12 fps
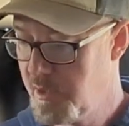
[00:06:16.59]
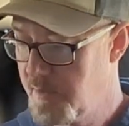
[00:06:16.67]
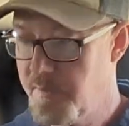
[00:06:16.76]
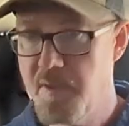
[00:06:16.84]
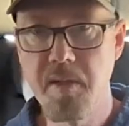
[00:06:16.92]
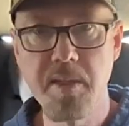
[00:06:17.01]

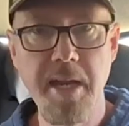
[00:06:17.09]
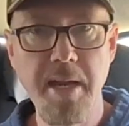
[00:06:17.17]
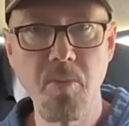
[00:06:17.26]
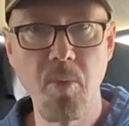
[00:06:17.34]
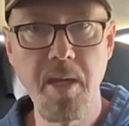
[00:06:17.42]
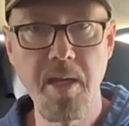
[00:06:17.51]
Very
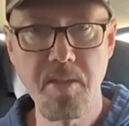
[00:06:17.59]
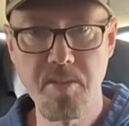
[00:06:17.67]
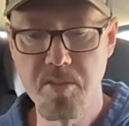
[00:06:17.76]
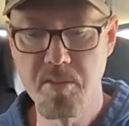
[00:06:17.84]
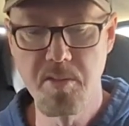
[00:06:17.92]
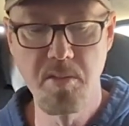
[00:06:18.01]
lightweight,
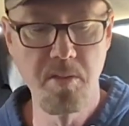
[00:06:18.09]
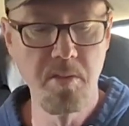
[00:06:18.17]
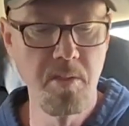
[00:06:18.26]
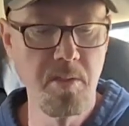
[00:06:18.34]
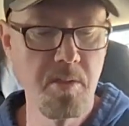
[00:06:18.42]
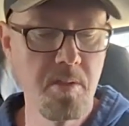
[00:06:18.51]

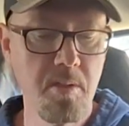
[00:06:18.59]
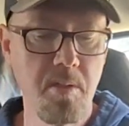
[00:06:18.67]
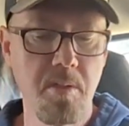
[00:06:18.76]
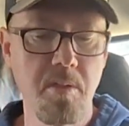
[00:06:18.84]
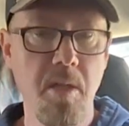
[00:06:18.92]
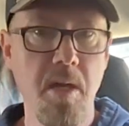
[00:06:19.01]

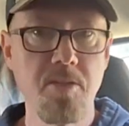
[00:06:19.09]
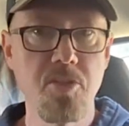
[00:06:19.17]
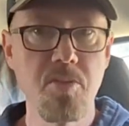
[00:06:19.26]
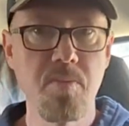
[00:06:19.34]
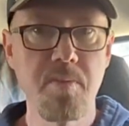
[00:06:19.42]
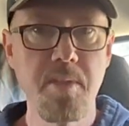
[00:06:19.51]
not
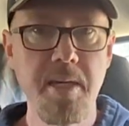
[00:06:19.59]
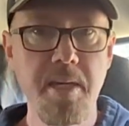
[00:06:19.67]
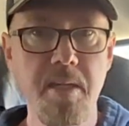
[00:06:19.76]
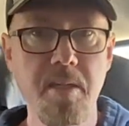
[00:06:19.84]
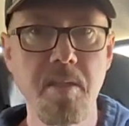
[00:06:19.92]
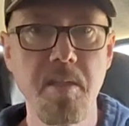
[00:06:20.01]
too
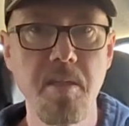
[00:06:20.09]
thick.